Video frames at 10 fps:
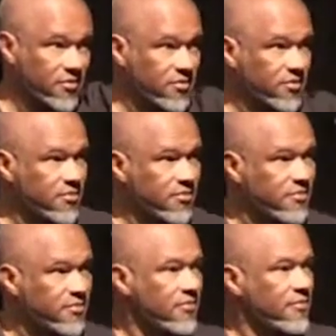
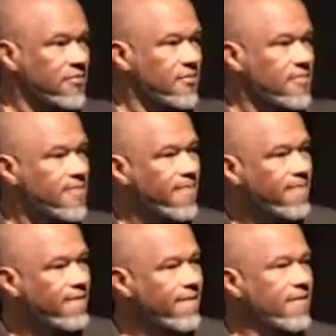
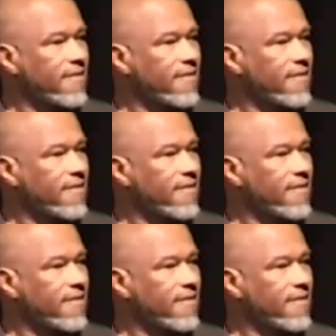[no speech]